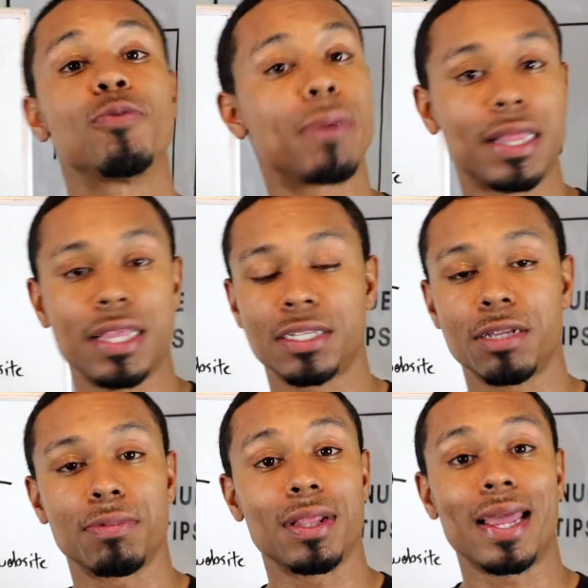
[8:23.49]
you might think
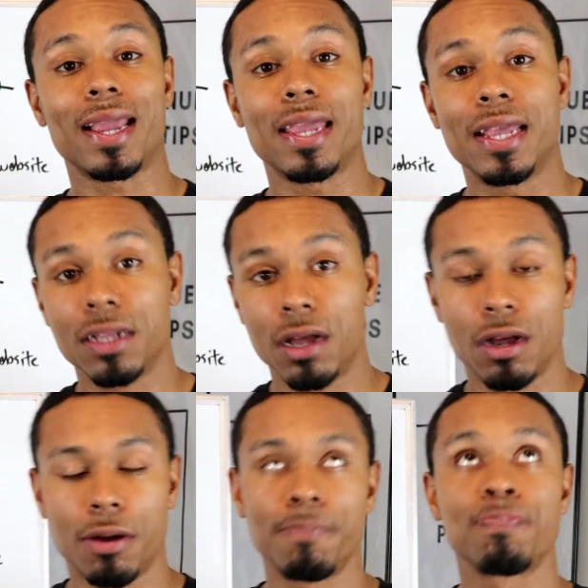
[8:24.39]
something like
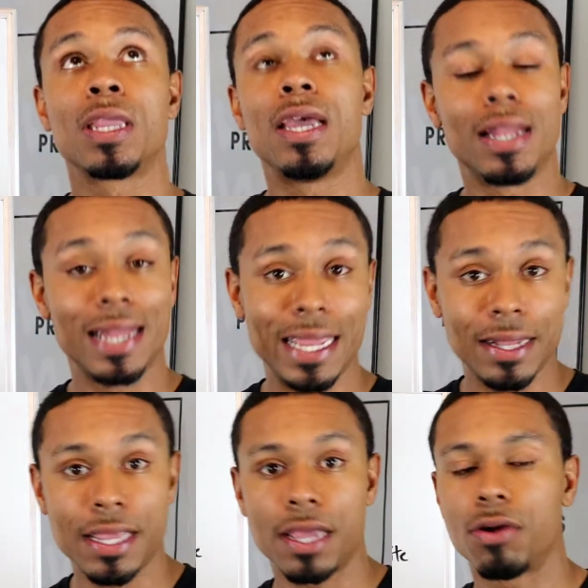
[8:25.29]

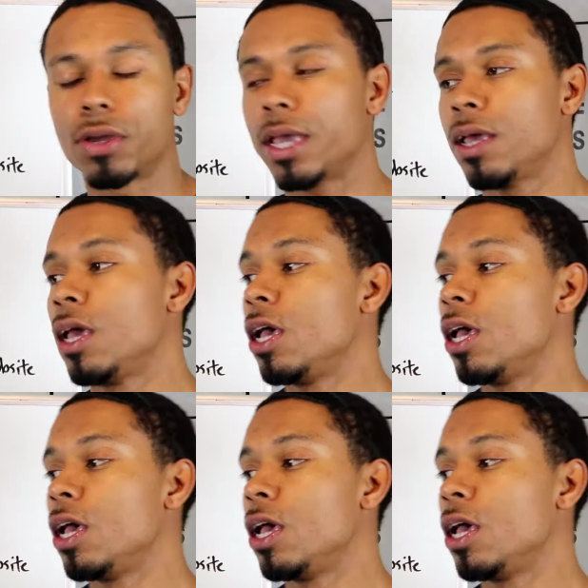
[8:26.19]
LinkedIn, okay?